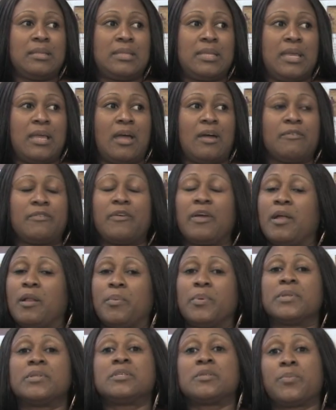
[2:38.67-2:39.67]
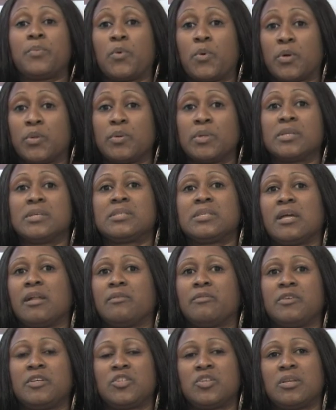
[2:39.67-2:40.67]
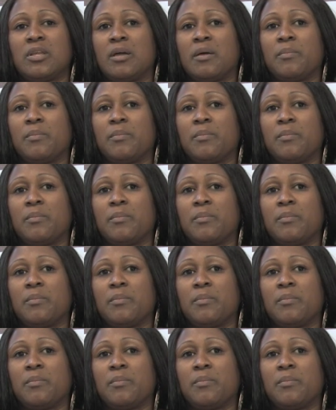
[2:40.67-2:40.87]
They have help and support with the Salvation